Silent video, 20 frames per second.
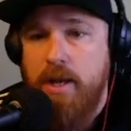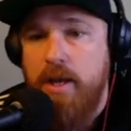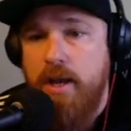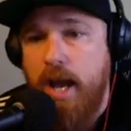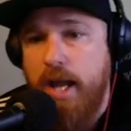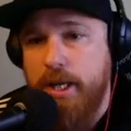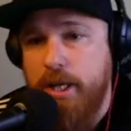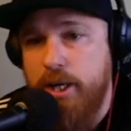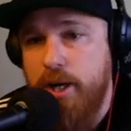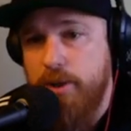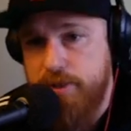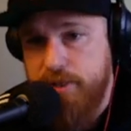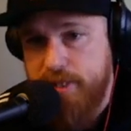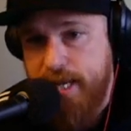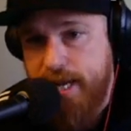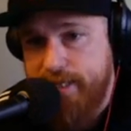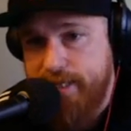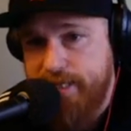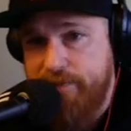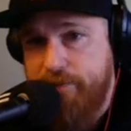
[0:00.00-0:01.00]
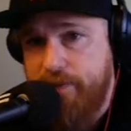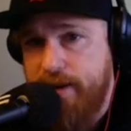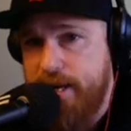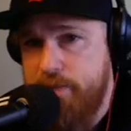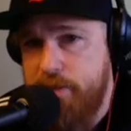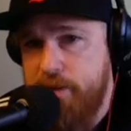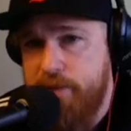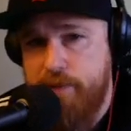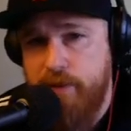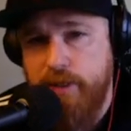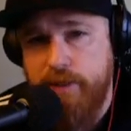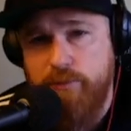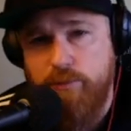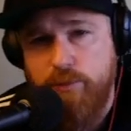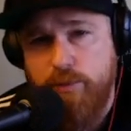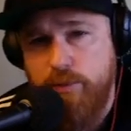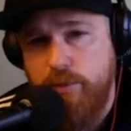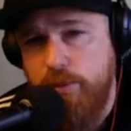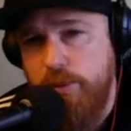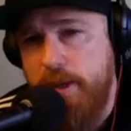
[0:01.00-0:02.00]
And you know, Scott, they've got to be
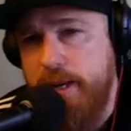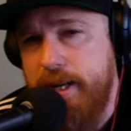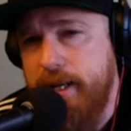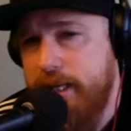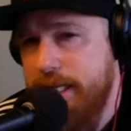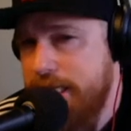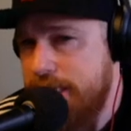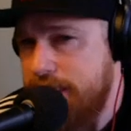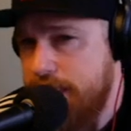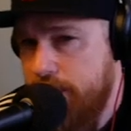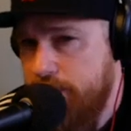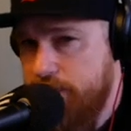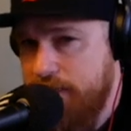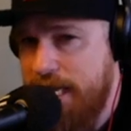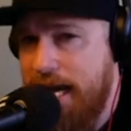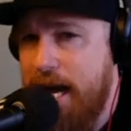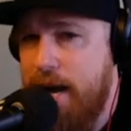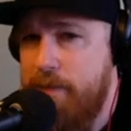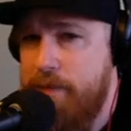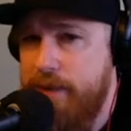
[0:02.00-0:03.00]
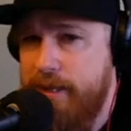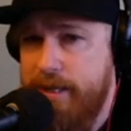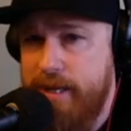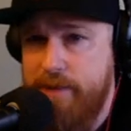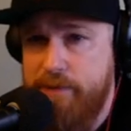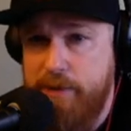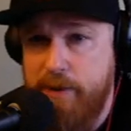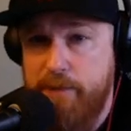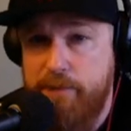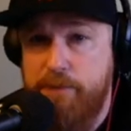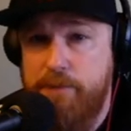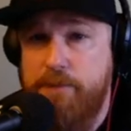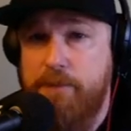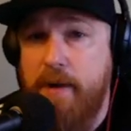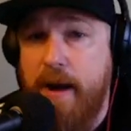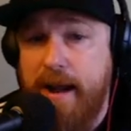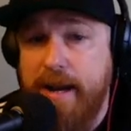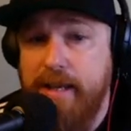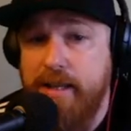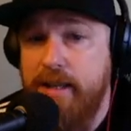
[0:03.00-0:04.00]
feeling really self-confident if they're
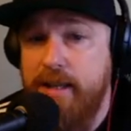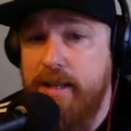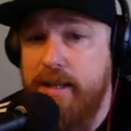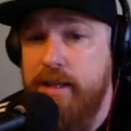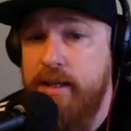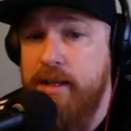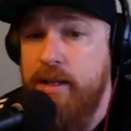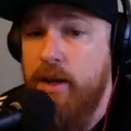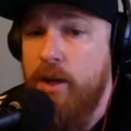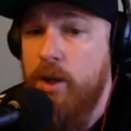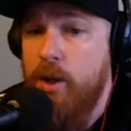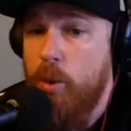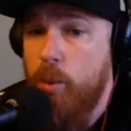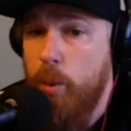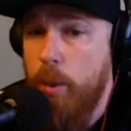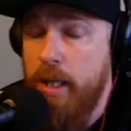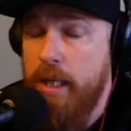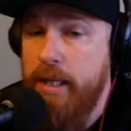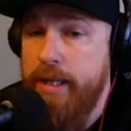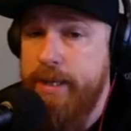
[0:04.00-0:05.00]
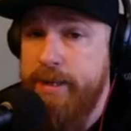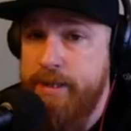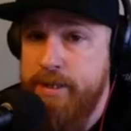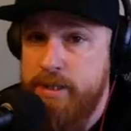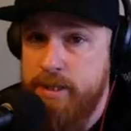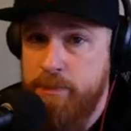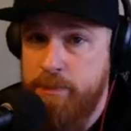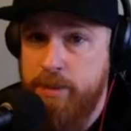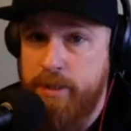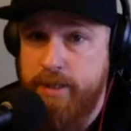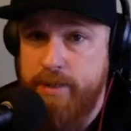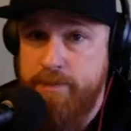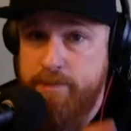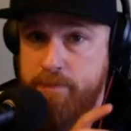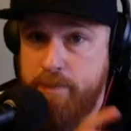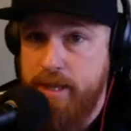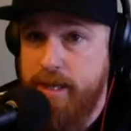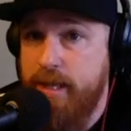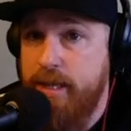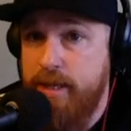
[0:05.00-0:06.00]
finally willing to put
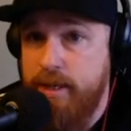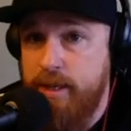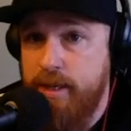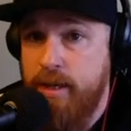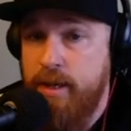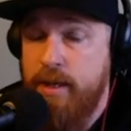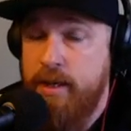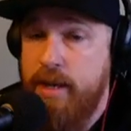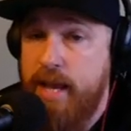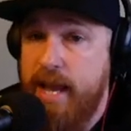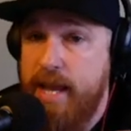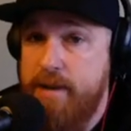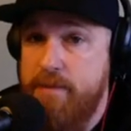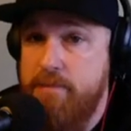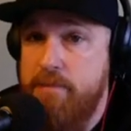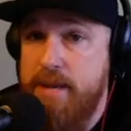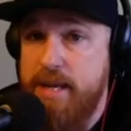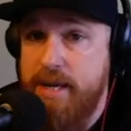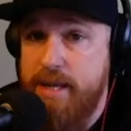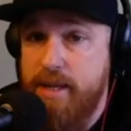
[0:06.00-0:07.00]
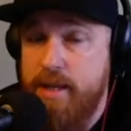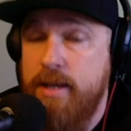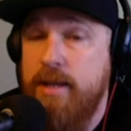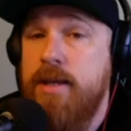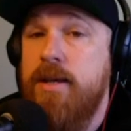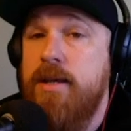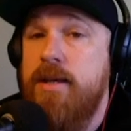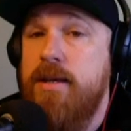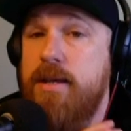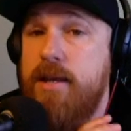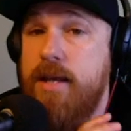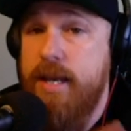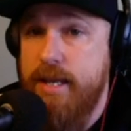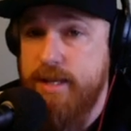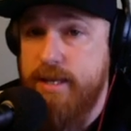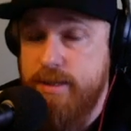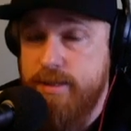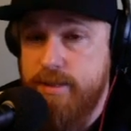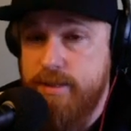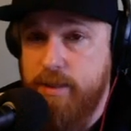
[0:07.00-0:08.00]
Mickey and Minnie
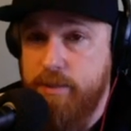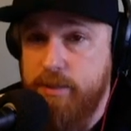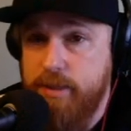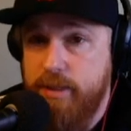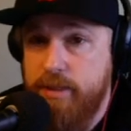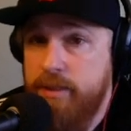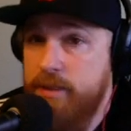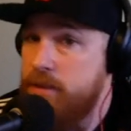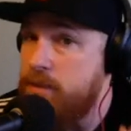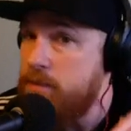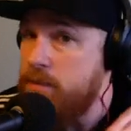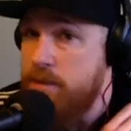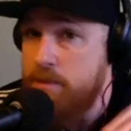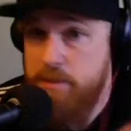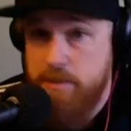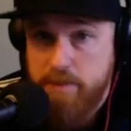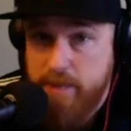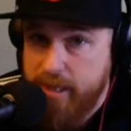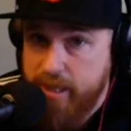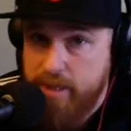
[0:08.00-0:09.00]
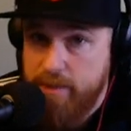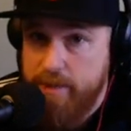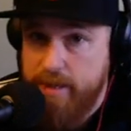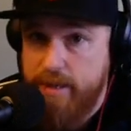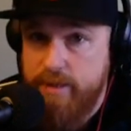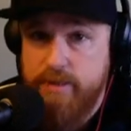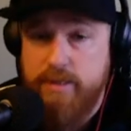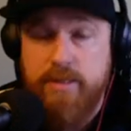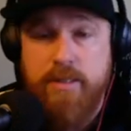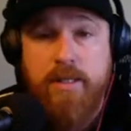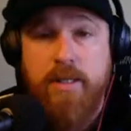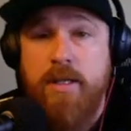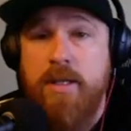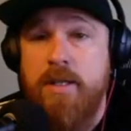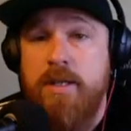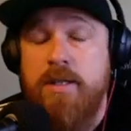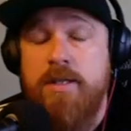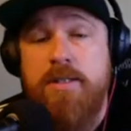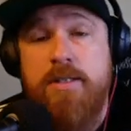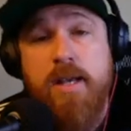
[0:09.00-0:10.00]
into something. I mean, Mickey Mouse
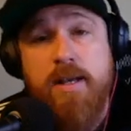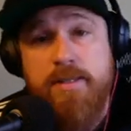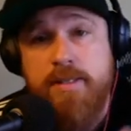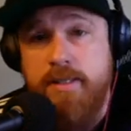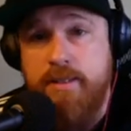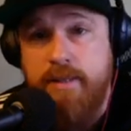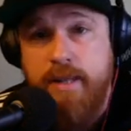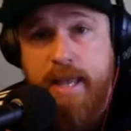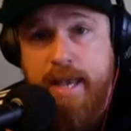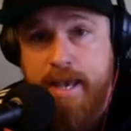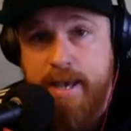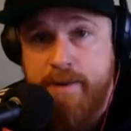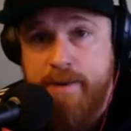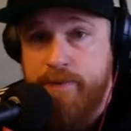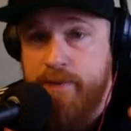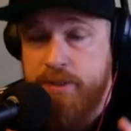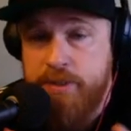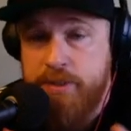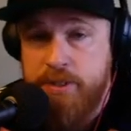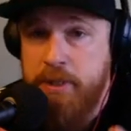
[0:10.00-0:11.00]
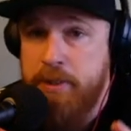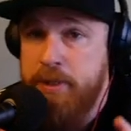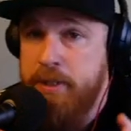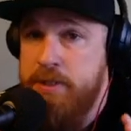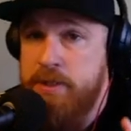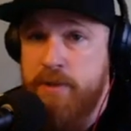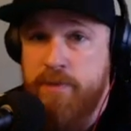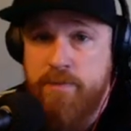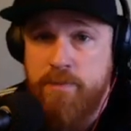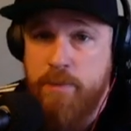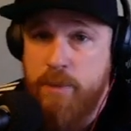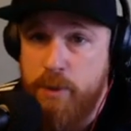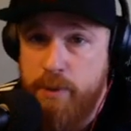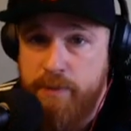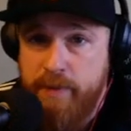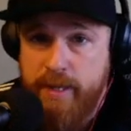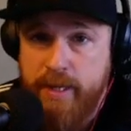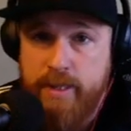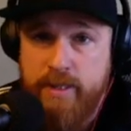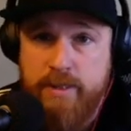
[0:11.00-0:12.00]
doesn't have a series of
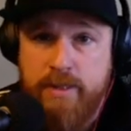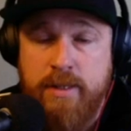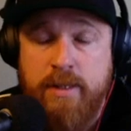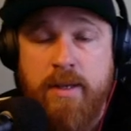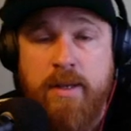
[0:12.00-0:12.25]
movies.